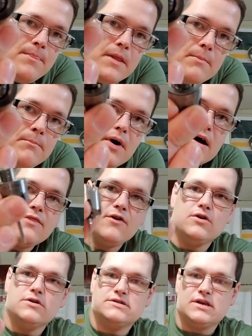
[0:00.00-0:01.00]
but
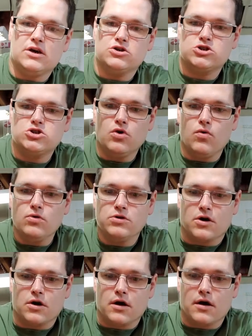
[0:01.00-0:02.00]
there's a
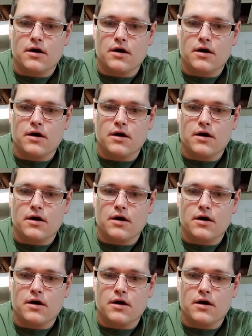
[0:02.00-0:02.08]
shoulder